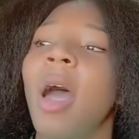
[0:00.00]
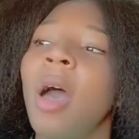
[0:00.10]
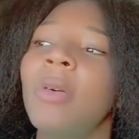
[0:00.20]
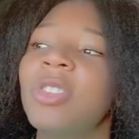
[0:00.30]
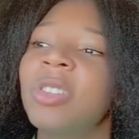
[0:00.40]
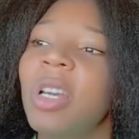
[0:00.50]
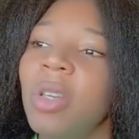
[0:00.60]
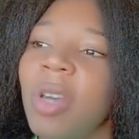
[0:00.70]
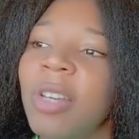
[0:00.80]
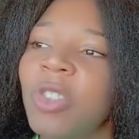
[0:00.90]
always just tell
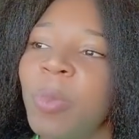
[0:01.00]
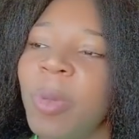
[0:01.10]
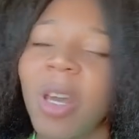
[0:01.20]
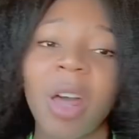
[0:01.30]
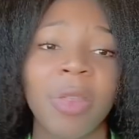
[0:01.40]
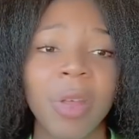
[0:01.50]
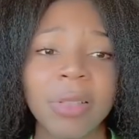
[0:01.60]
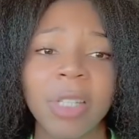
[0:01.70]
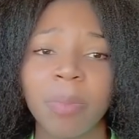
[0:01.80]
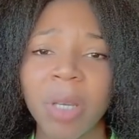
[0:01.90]
you guys just be
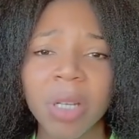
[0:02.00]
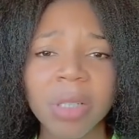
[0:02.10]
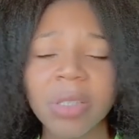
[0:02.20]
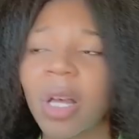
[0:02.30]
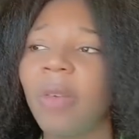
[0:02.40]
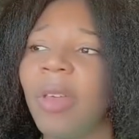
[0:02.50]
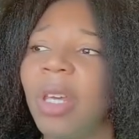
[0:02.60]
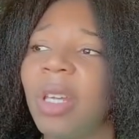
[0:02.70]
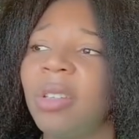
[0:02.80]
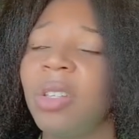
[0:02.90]
authentic, be yourself,
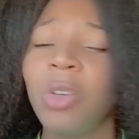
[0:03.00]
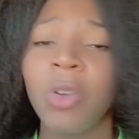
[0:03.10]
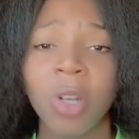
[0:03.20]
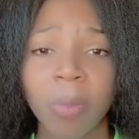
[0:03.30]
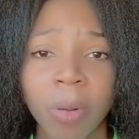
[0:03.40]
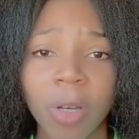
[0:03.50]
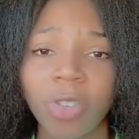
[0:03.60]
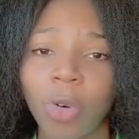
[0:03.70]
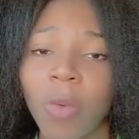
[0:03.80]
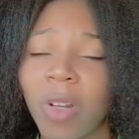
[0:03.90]
and continue to push.
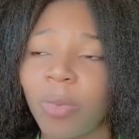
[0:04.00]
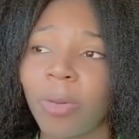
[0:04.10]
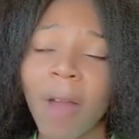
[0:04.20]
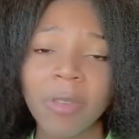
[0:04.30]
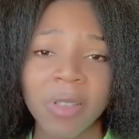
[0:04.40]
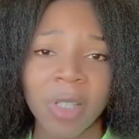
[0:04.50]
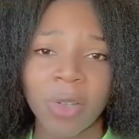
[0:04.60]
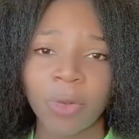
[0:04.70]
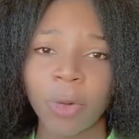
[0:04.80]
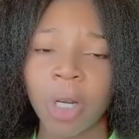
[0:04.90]
And whoever this prophecy
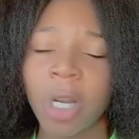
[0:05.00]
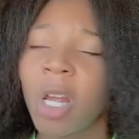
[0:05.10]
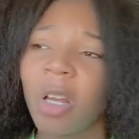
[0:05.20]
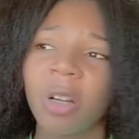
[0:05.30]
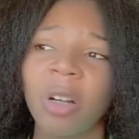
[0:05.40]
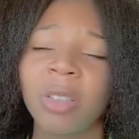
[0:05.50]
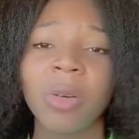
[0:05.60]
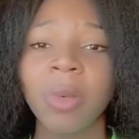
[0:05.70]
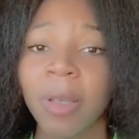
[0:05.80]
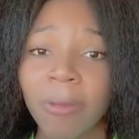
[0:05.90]
is for, girl,
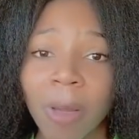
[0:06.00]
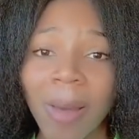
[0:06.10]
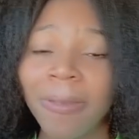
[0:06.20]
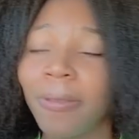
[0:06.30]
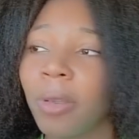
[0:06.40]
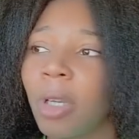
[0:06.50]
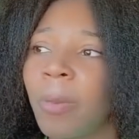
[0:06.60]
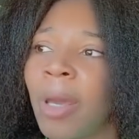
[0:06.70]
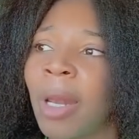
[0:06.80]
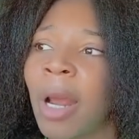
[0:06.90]
don't give up. I feel your
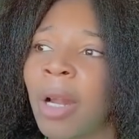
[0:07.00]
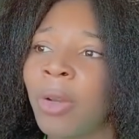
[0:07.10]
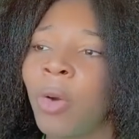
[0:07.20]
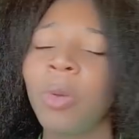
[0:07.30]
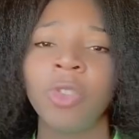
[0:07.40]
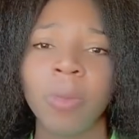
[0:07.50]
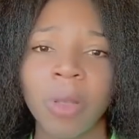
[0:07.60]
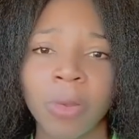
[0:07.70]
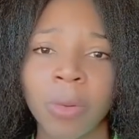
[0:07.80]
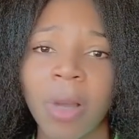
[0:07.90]
pain. I know what you've
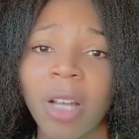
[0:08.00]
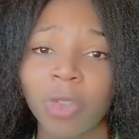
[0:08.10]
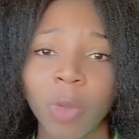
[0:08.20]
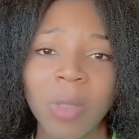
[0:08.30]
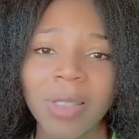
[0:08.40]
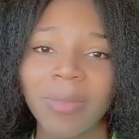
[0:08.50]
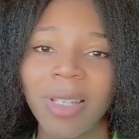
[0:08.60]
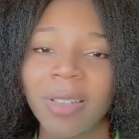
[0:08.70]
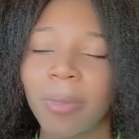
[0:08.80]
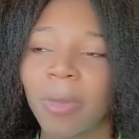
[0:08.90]
been through. God showed me some
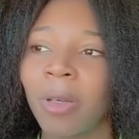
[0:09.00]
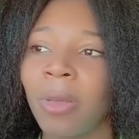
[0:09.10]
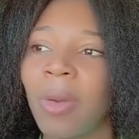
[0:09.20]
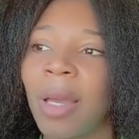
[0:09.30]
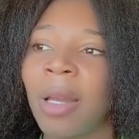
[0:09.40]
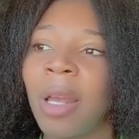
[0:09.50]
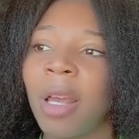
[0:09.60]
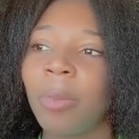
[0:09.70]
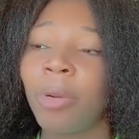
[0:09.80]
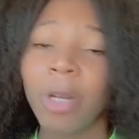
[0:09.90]
things about you, and
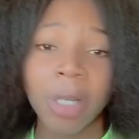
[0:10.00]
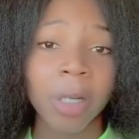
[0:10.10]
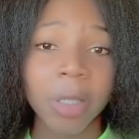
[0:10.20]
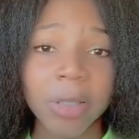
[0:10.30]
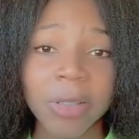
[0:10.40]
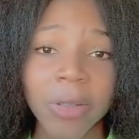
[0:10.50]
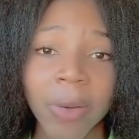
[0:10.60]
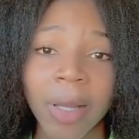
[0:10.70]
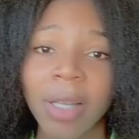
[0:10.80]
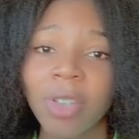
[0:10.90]
pretty hurts.
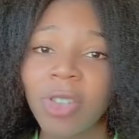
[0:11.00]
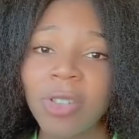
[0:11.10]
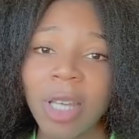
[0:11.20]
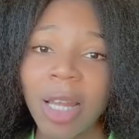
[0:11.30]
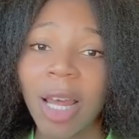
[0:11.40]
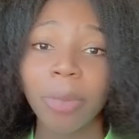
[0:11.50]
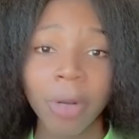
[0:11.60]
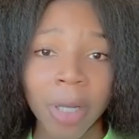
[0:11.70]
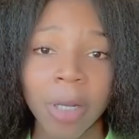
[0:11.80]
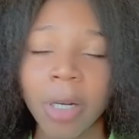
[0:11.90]
Okay, let's just say that
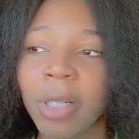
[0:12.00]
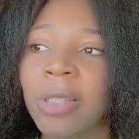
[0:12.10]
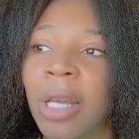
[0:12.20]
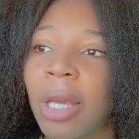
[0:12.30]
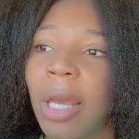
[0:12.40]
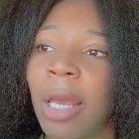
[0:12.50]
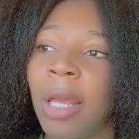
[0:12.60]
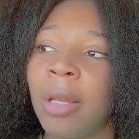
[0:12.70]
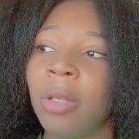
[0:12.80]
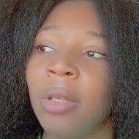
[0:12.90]
pretty hurts.
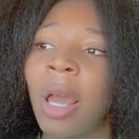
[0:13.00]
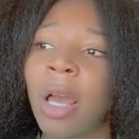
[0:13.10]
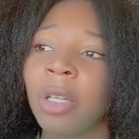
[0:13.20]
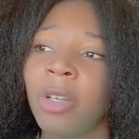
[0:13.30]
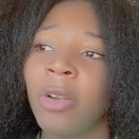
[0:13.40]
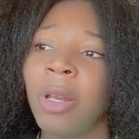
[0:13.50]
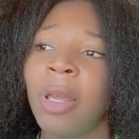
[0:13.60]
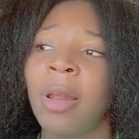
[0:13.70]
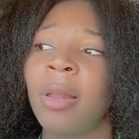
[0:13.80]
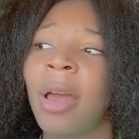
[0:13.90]
And yeah, you're gonna
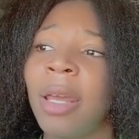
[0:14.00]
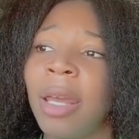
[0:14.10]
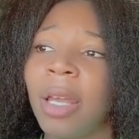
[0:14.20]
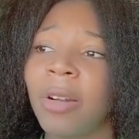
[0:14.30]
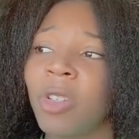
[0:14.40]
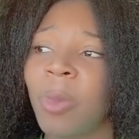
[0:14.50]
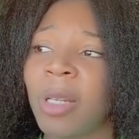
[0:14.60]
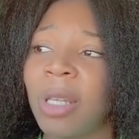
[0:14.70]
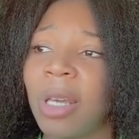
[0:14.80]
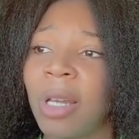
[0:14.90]
get a lot of haters, but
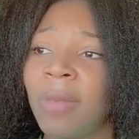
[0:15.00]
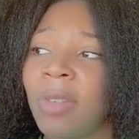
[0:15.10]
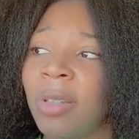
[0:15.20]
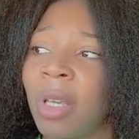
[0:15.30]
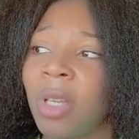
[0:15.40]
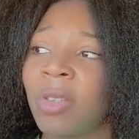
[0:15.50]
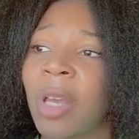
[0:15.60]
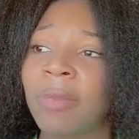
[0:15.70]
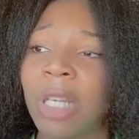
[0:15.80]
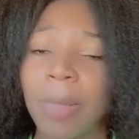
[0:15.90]
at the end of the day, you just
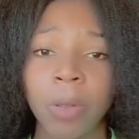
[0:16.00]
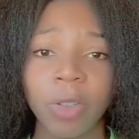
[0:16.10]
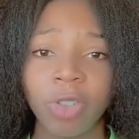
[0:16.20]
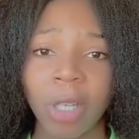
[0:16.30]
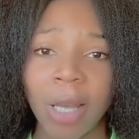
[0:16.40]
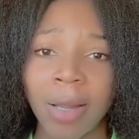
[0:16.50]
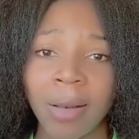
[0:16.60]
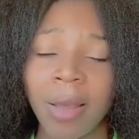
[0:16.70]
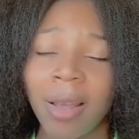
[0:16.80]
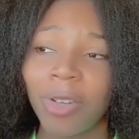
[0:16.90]
have to keep pushing.
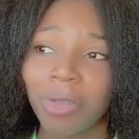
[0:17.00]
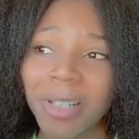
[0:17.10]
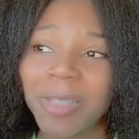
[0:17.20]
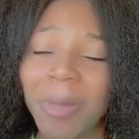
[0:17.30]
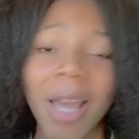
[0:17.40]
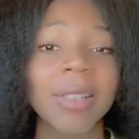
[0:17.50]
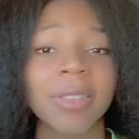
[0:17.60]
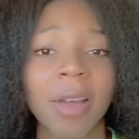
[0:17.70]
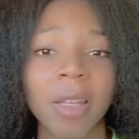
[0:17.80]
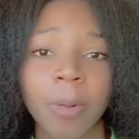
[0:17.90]
And trust me, I
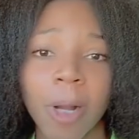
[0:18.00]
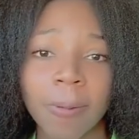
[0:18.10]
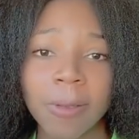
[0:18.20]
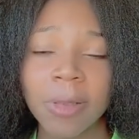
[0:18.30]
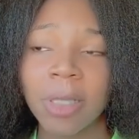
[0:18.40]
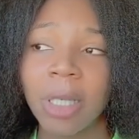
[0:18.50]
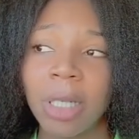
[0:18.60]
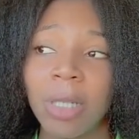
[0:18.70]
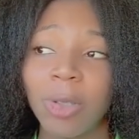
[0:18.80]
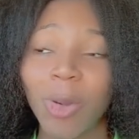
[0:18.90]
saw the prophecy,
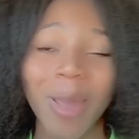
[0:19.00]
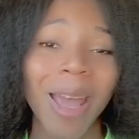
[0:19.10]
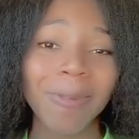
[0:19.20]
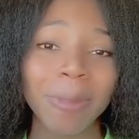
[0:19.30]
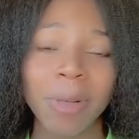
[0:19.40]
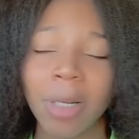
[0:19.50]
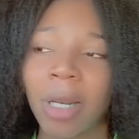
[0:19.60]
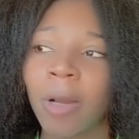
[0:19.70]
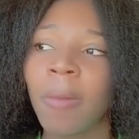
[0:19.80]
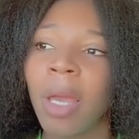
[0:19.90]
and he told me I have to put it
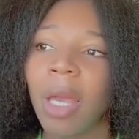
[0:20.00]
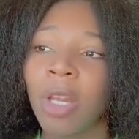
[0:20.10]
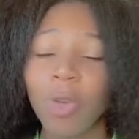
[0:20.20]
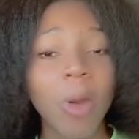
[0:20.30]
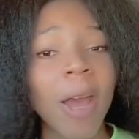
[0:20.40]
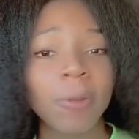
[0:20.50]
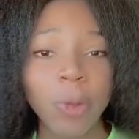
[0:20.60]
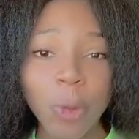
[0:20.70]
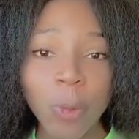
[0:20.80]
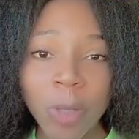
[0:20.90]
out. And you have
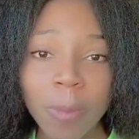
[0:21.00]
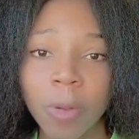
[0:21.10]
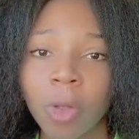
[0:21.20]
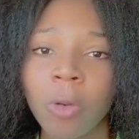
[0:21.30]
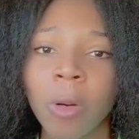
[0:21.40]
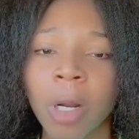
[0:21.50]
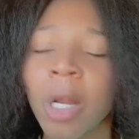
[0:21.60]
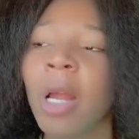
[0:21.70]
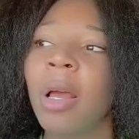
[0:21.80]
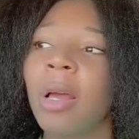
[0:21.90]
two people who are,
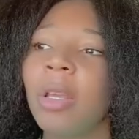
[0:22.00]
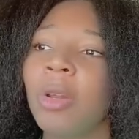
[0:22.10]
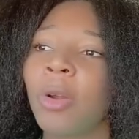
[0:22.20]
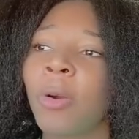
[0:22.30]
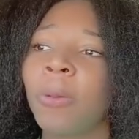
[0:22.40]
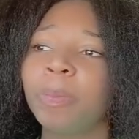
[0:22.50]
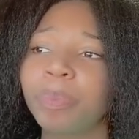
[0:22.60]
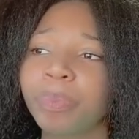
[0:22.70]
you know,